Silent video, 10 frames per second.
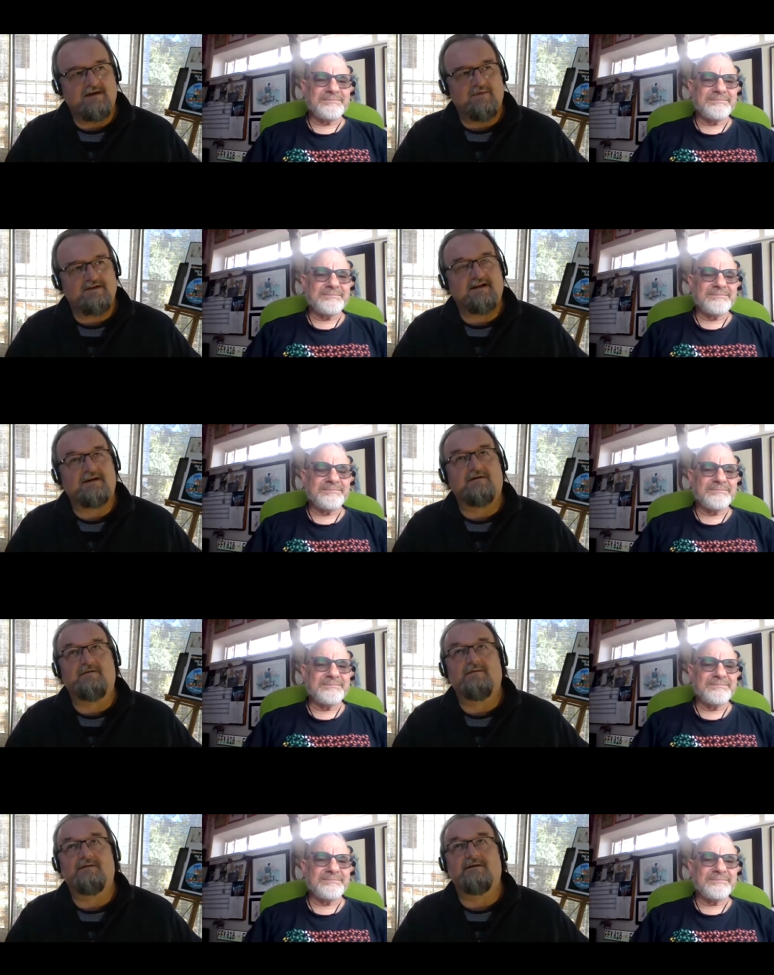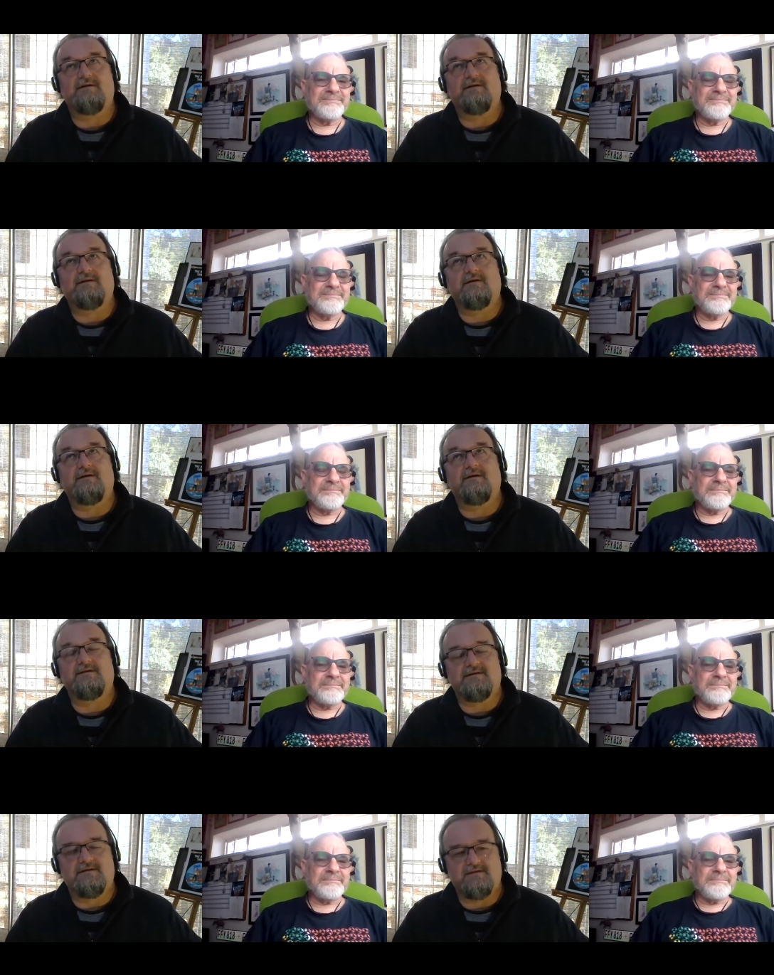Speaker 1: Britannica, I can't remember what the,
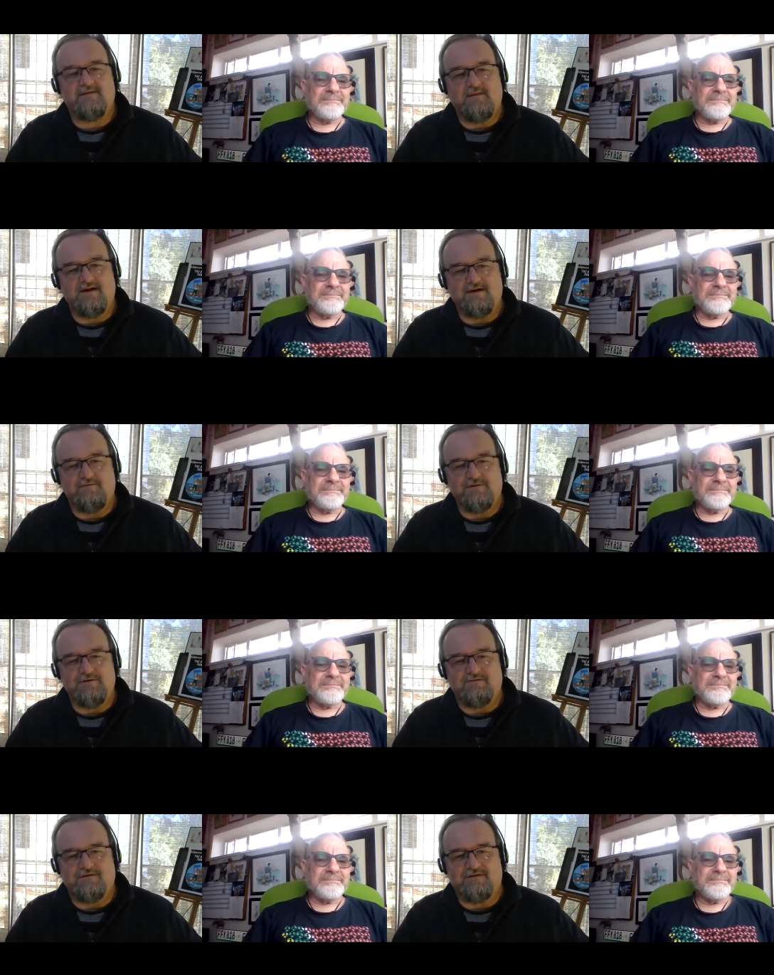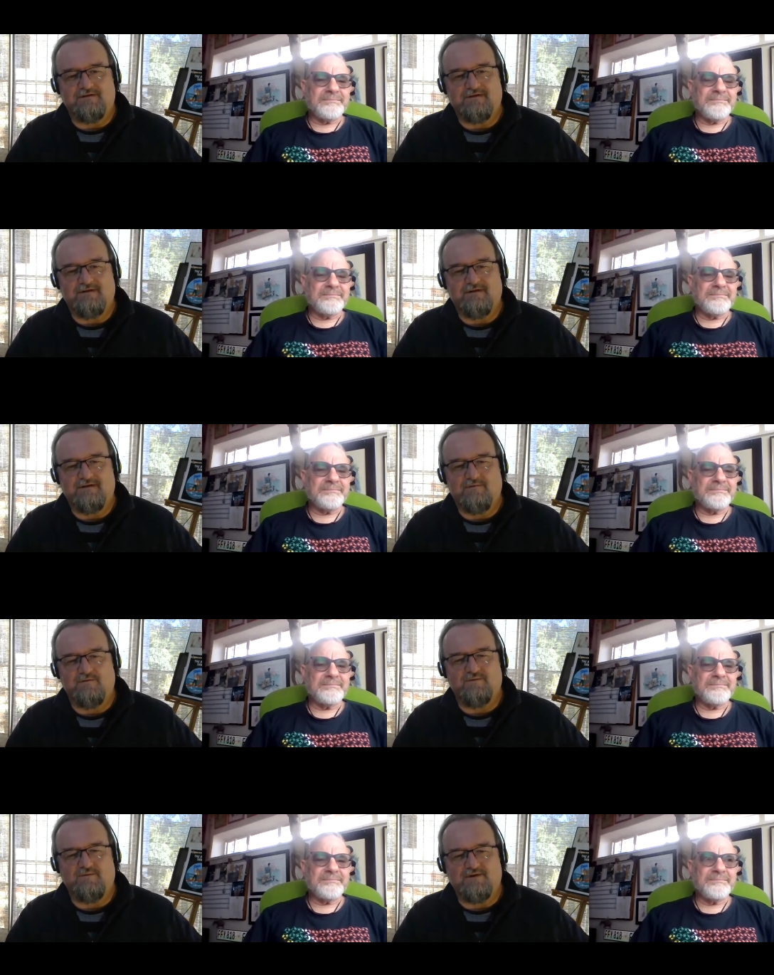there's, a, there's an American version of it.
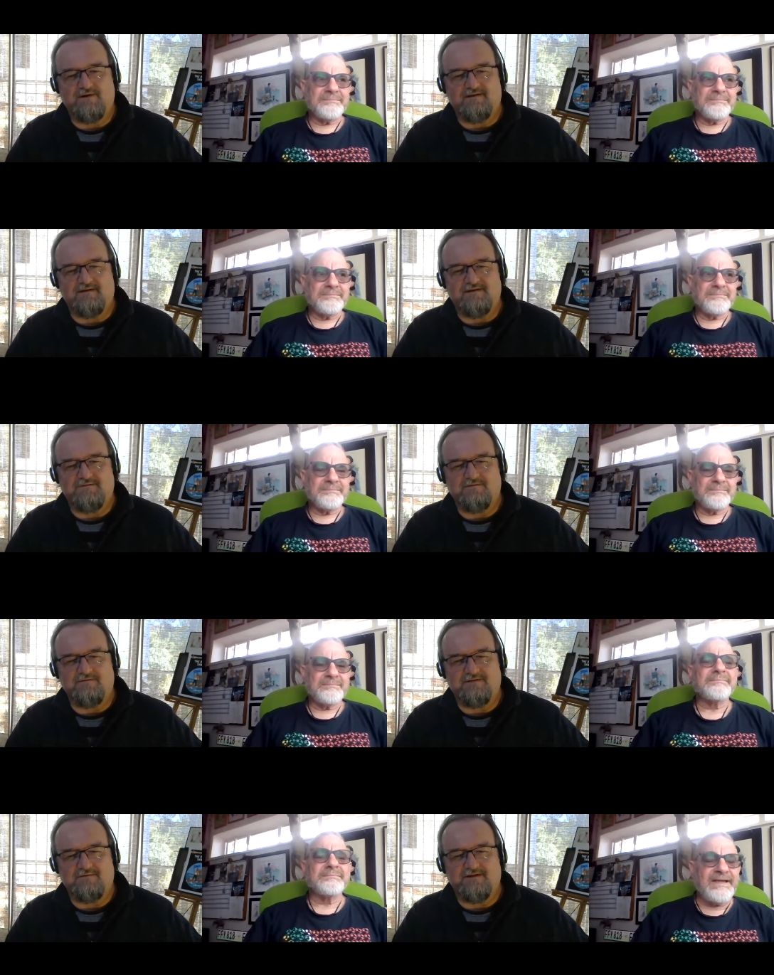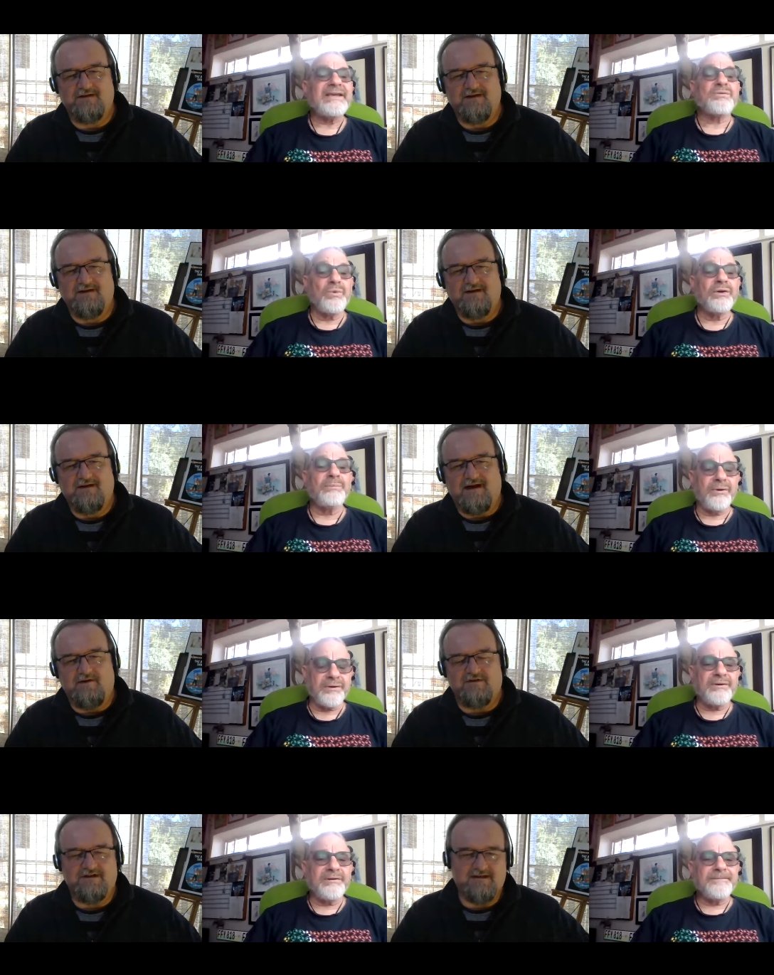World Book, I think it's called. Mm, yes, World
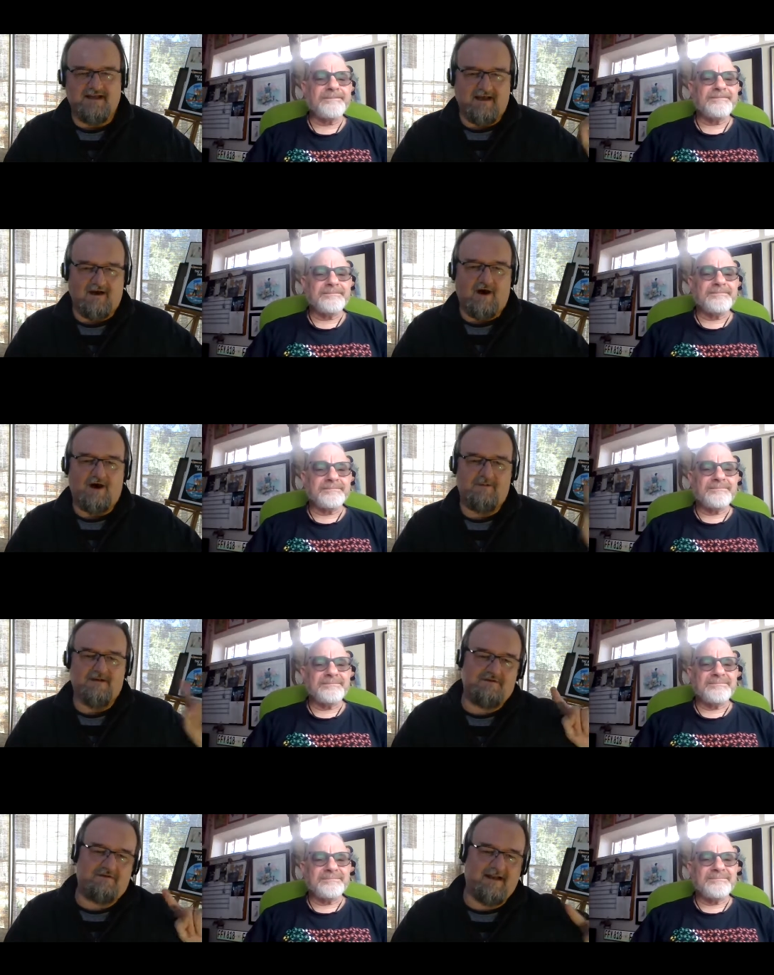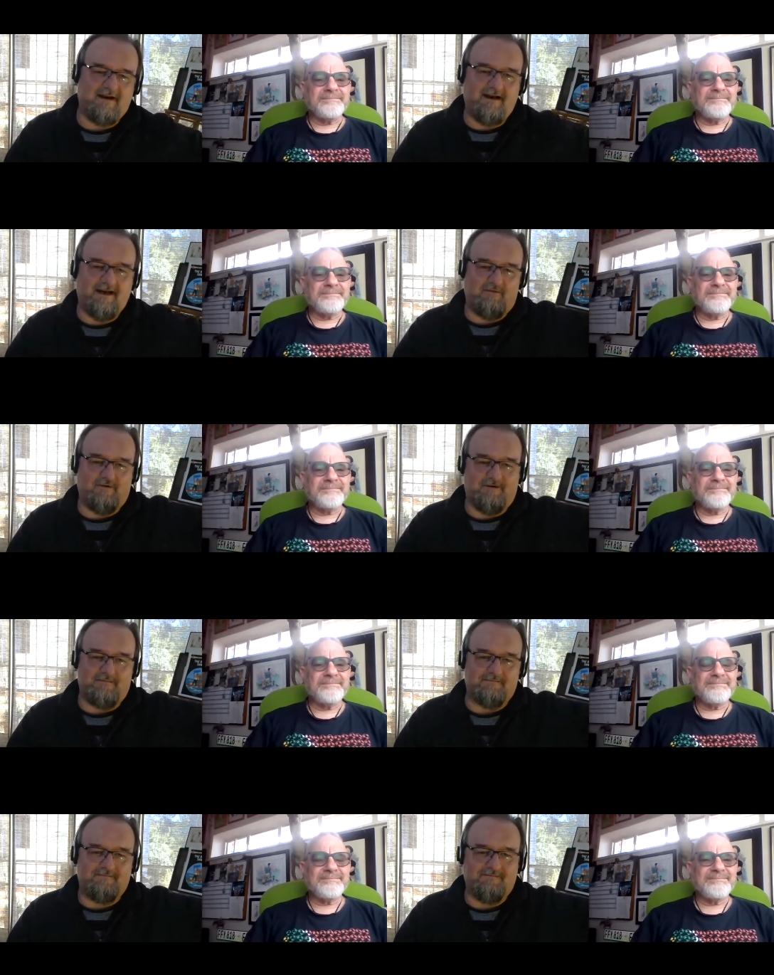Book. Would literally arbitrarily grab one of
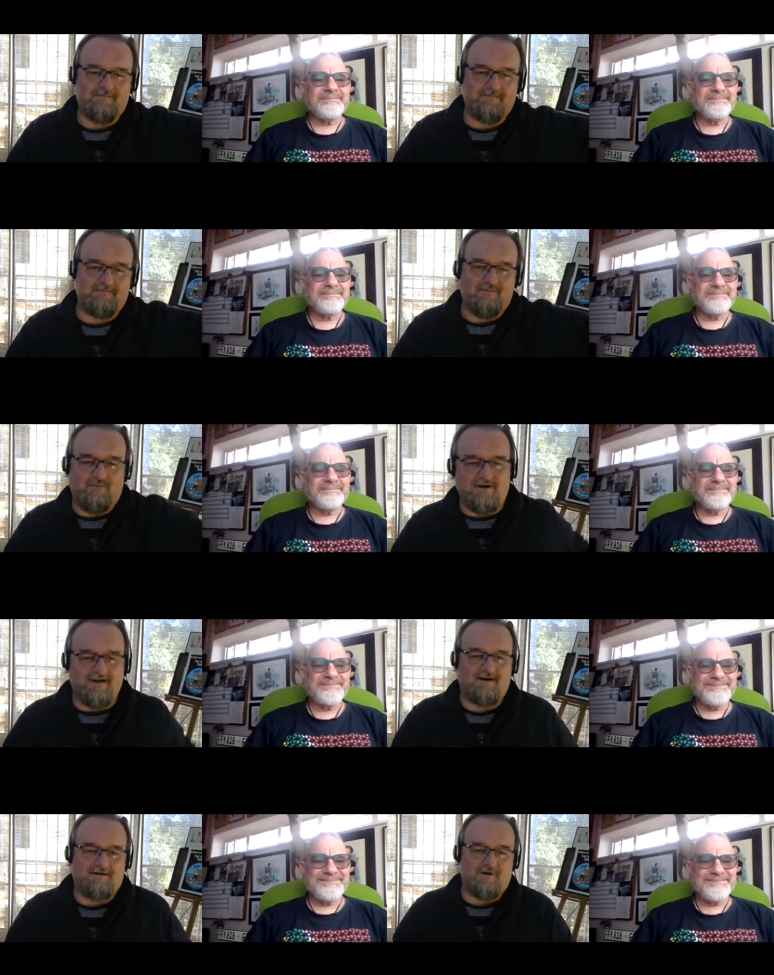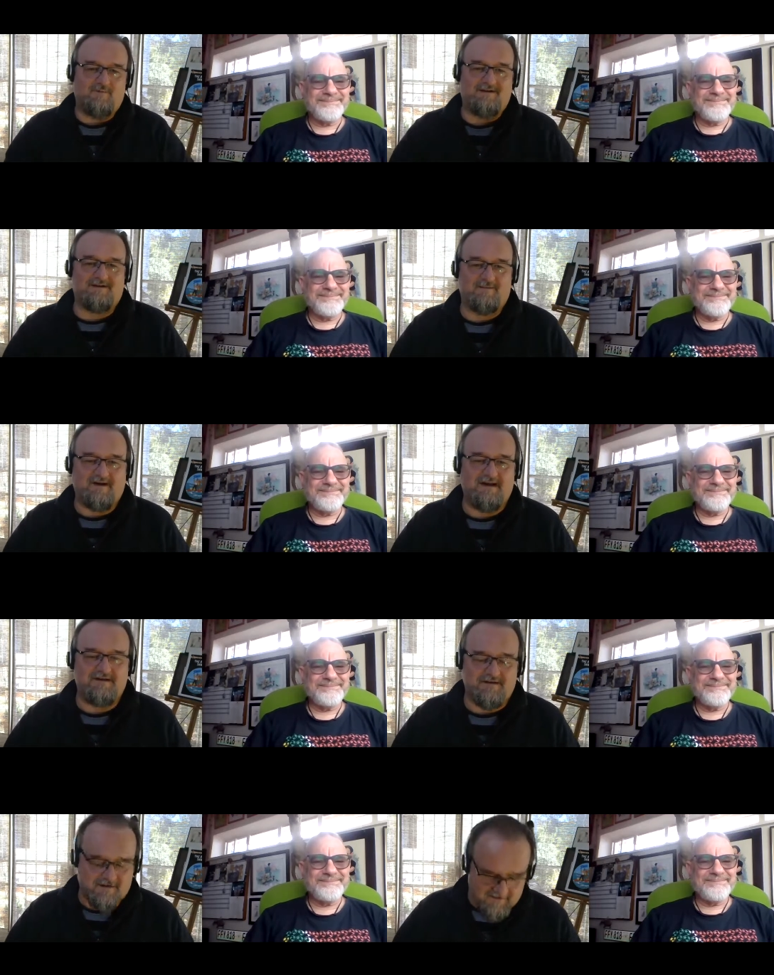them, pull it out, open it in the
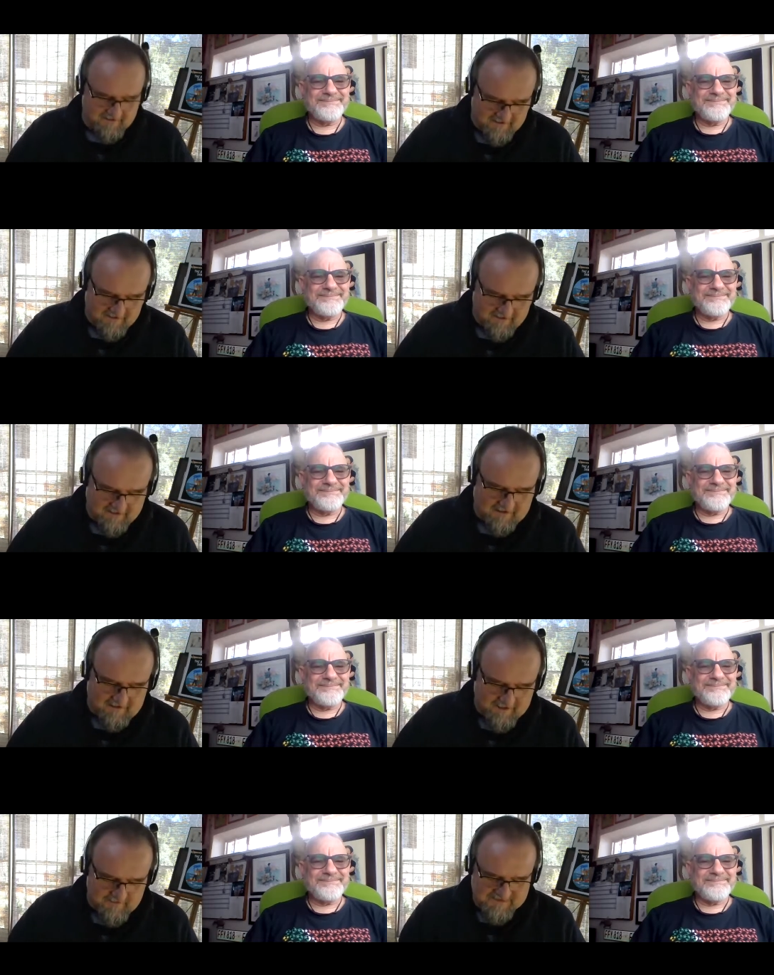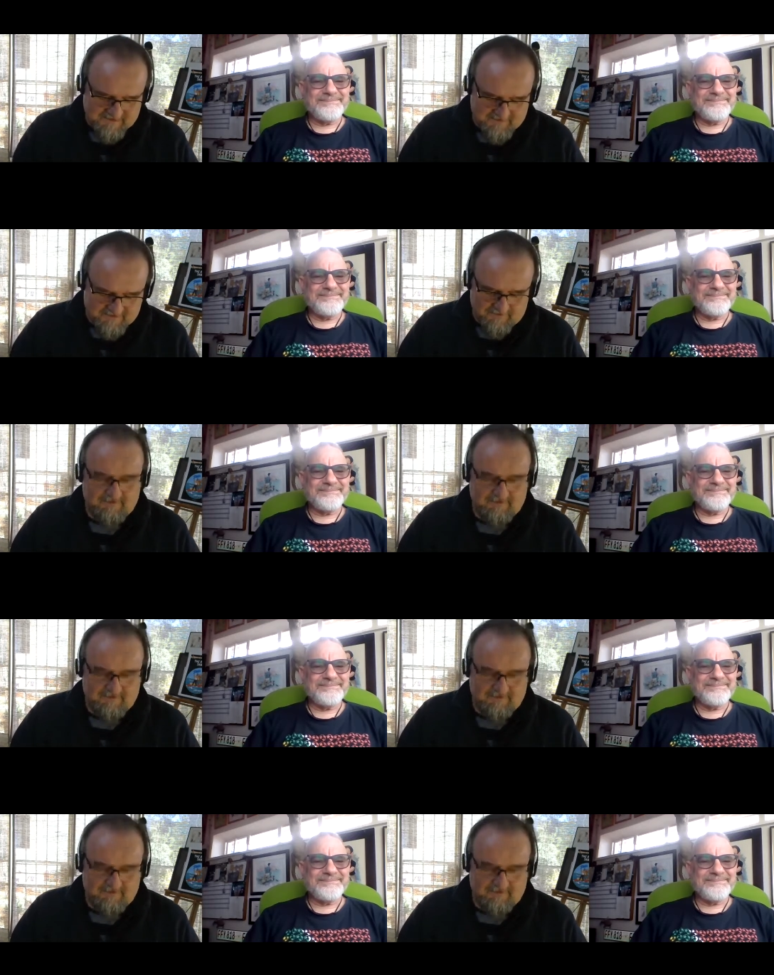page and go, ah, Amazon's or